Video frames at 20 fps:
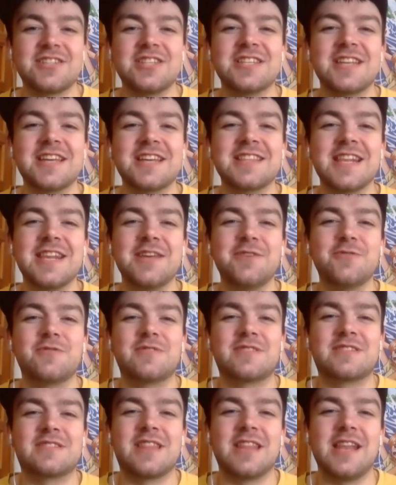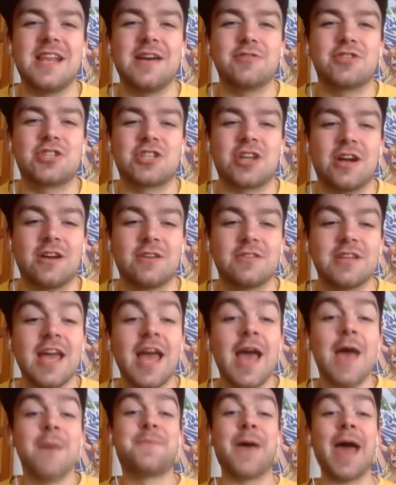She's like the little child.
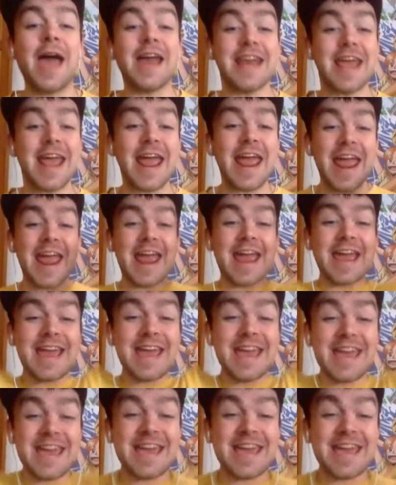Penny!